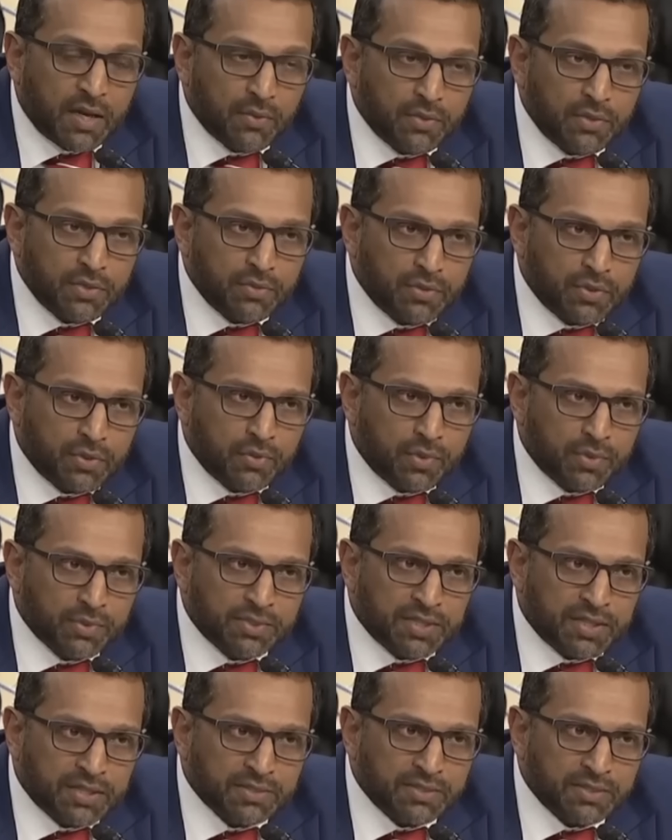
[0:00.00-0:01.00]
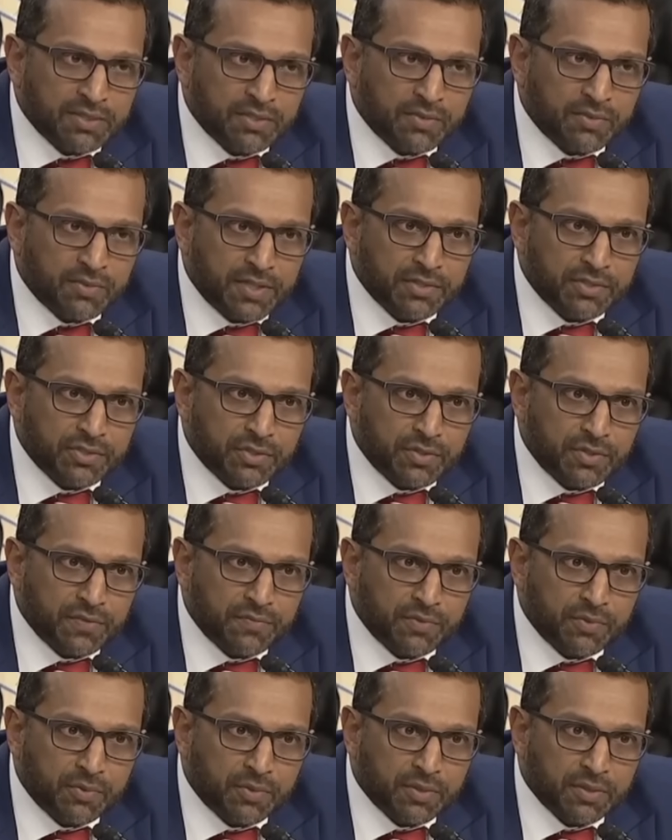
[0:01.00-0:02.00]
know what was asked in the grand jury if you
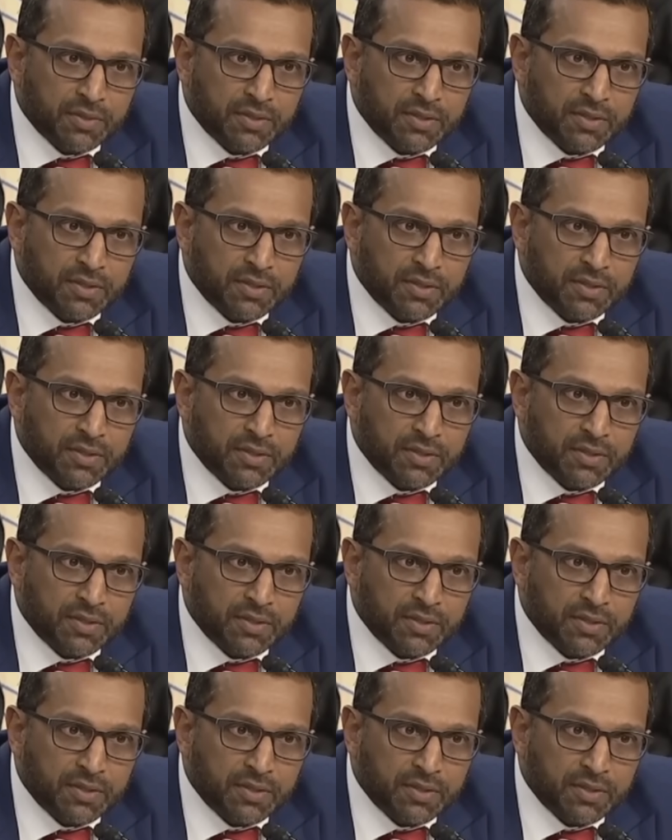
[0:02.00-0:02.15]
weren't there?